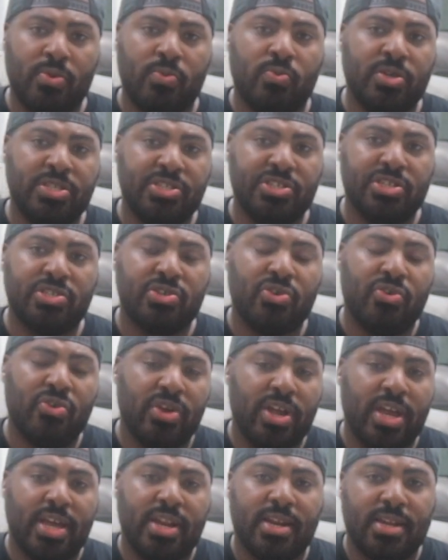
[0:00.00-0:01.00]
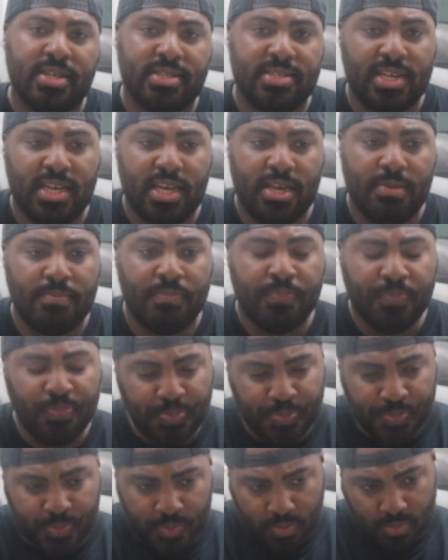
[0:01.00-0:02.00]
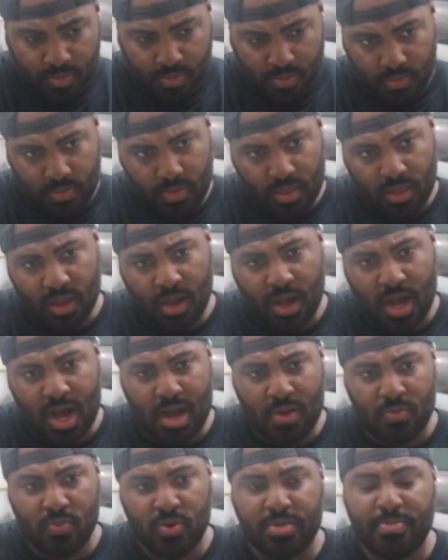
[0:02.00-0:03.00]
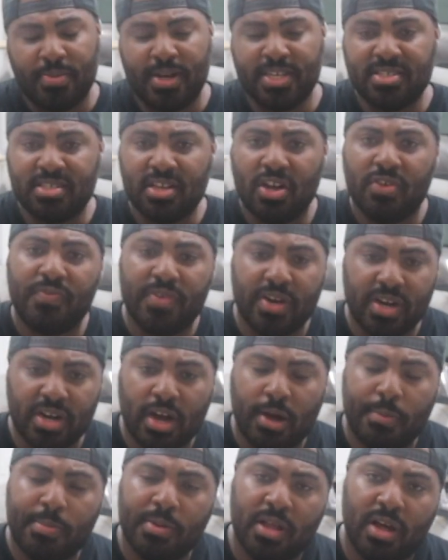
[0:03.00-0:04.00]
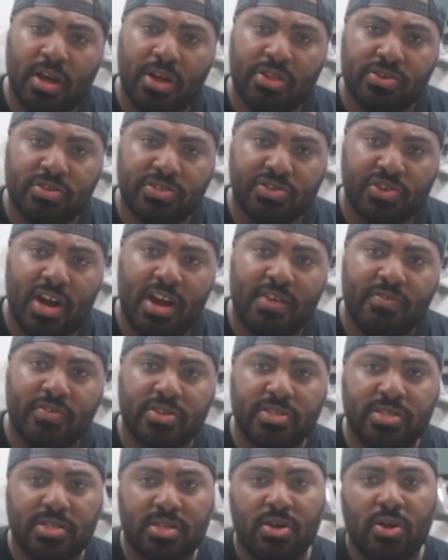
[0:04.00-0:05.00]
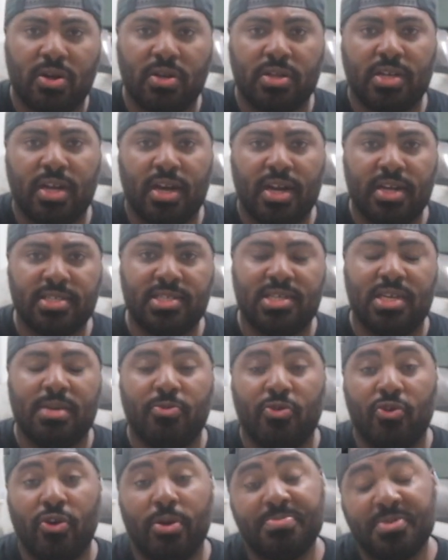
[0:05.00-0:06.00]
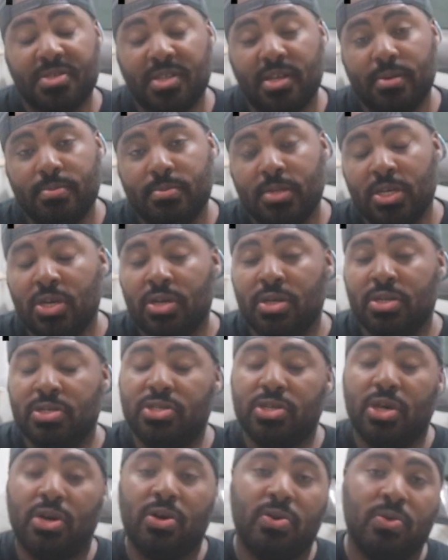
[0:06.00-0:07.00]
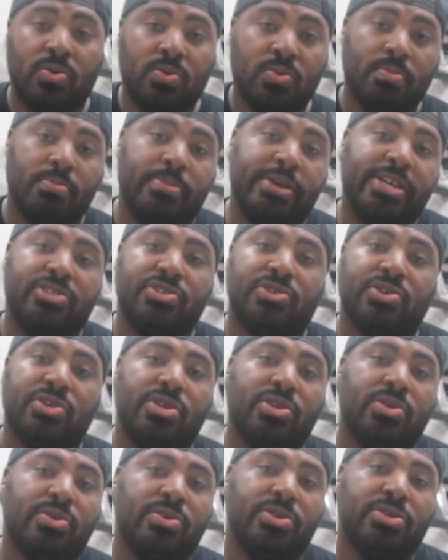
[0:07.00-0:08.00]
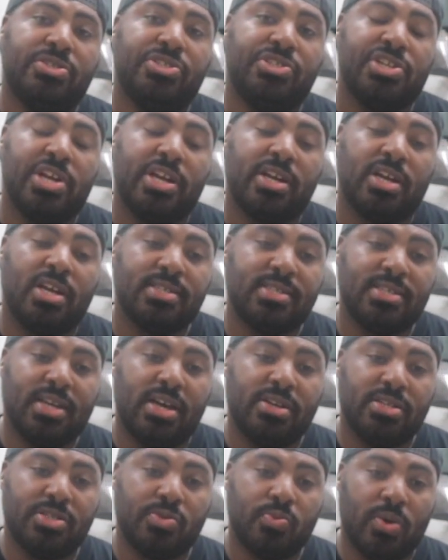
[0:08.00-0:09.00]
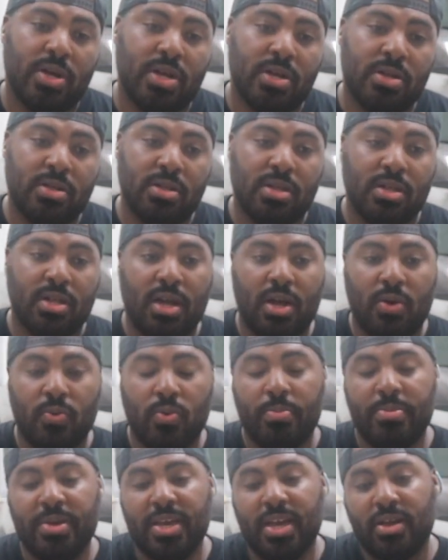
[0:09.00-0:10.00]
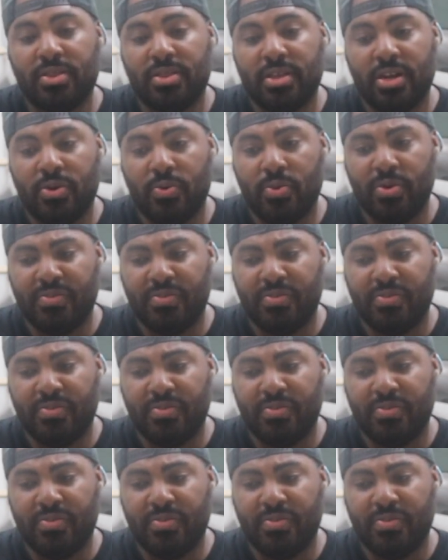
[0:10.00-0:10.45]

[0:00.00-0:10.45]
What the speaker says: We just created a team with myself and a couple of other drivers called Team Grip Slip. So make sure you check us out as well. We'll be out there.